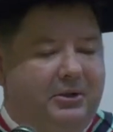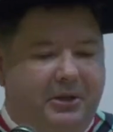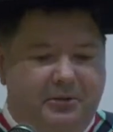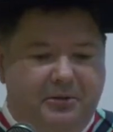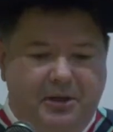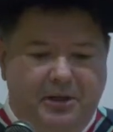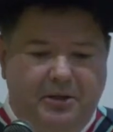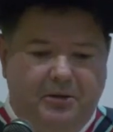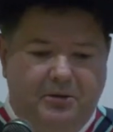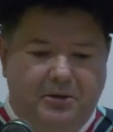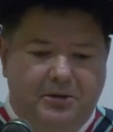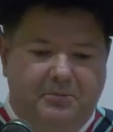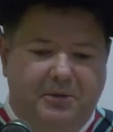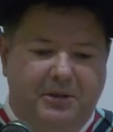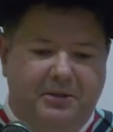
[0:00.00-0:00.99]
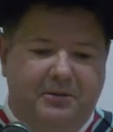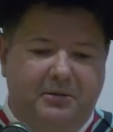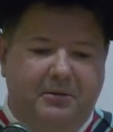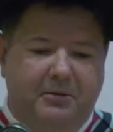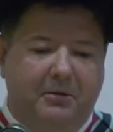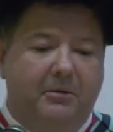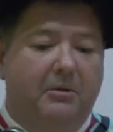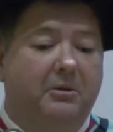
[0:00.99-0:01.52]
generally
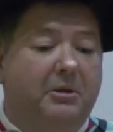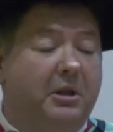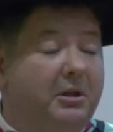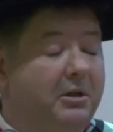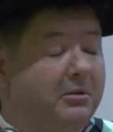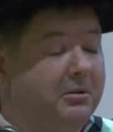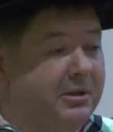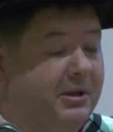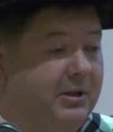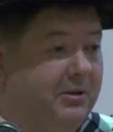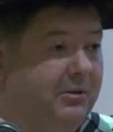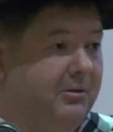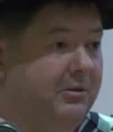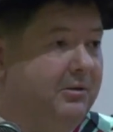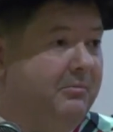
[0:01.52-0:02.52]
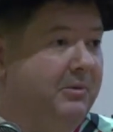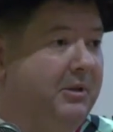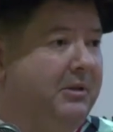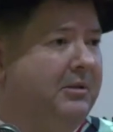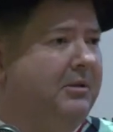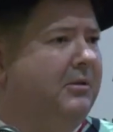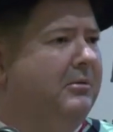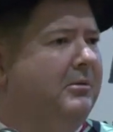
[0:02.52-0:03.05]
continuously ask
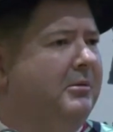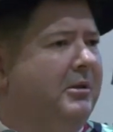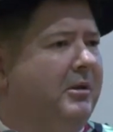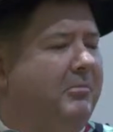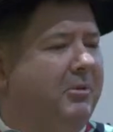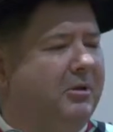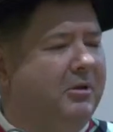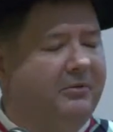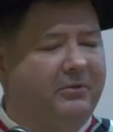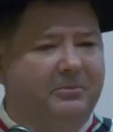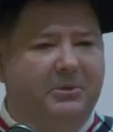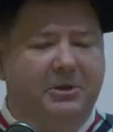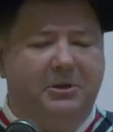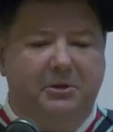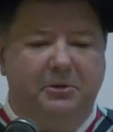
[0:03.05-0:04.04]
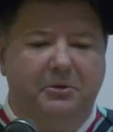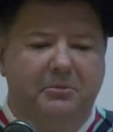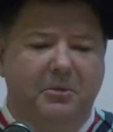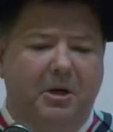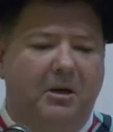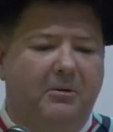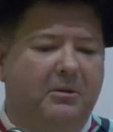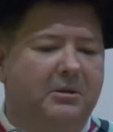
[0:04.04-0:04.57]
me, so apart from the
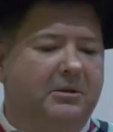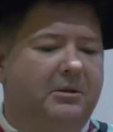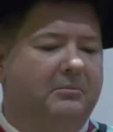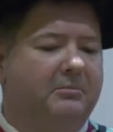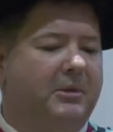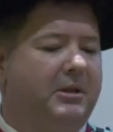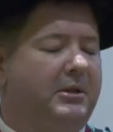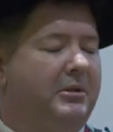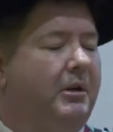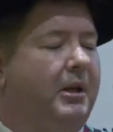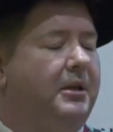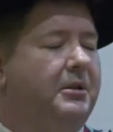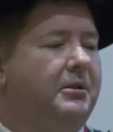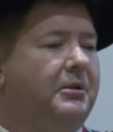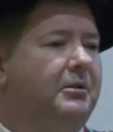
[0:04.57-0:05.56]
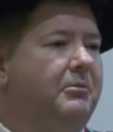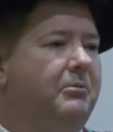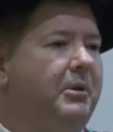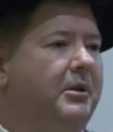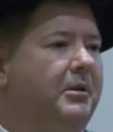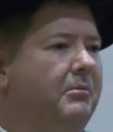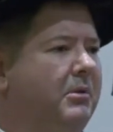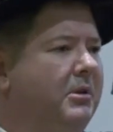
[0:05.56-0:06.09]
2 hours that you lecture a
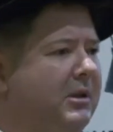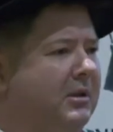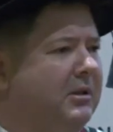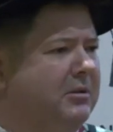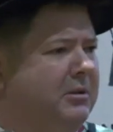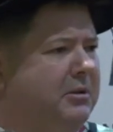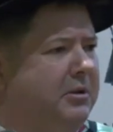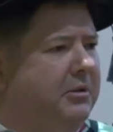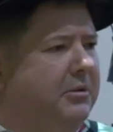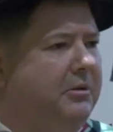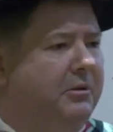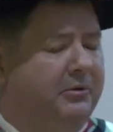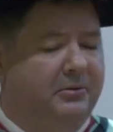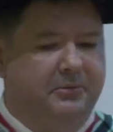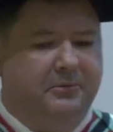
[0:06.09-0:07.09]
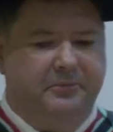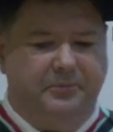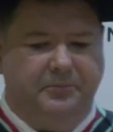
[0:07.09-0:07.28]
week, what else do you do?